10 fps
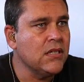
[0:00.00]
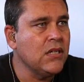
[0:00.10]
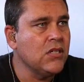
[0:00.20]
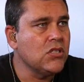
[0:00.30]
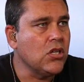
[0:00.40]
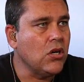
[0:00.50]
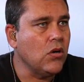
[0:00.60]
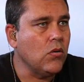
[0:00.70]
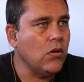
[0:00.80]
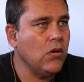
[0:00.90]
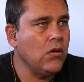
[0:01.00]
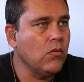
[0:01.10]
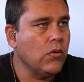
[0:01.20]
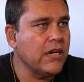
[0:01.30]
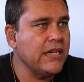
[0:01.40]
So
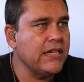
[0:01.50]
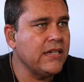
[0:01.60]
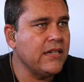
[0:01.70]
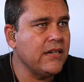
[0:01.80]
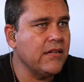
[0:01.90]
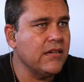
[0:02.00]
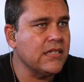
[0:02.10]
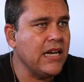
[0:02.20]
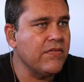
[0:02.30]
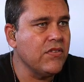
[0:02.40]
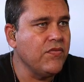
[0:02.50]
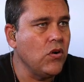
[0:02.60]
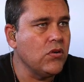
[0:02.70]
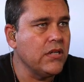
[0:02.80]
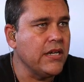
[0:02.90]
what I did here is I have the
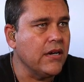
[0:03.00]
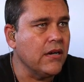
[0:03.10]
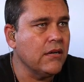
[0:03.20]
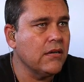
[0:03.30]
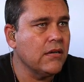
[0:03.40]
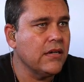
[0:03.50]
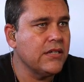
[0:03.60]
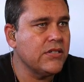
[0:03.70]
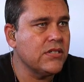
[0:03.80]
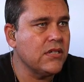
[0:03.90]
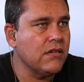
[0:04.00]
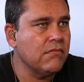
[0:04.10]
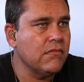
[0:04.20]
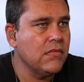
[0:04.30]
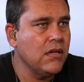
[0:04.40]
vocal here. It's just a
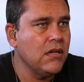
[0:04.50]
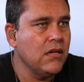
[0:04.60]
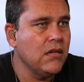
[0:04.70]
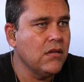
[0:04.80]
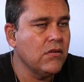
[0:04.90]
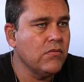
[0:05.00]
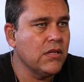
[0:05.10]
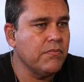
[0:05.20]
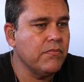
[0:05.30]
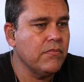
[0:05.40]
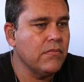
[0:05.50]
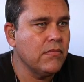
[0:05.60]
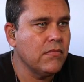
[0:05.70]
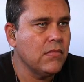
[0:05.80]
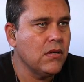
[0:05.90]

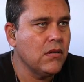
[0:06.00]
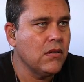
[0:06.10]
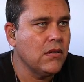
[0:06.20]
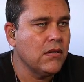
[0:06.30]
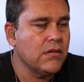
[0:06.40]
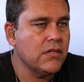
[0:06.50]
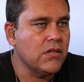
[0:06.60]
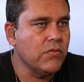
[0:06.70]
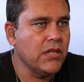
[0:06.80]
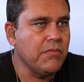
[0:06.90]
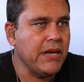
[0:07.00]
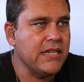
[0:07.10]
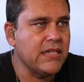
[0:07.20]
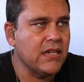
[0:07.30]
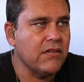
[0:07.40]
really
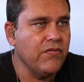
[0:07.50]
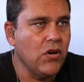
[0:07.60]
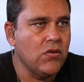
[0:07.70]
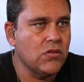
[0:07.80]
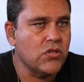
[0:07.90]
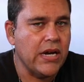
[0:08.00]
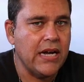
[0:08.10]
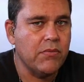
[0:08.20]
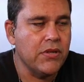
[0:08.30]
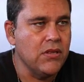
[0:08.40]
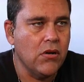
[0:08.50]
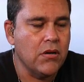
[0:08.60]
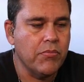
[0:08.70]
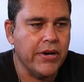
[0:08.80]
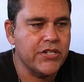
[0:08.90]
basic vocal track with no
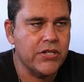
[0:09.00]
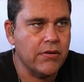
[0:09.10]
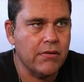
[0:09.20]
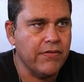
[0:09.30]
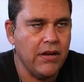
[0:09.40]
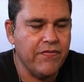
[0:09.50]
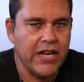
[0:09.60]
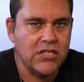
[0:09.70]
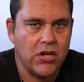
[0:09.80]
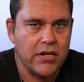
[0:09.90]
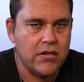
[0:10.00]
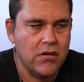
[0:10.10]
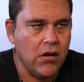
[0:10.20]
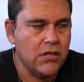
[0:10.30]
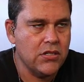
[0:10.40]
compression or effects on it at
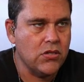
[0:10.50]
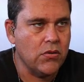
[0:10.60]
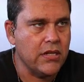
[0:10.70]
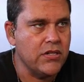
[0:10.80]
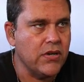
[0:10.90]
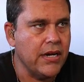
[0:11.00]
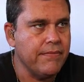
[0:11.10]
all. It's totally dry.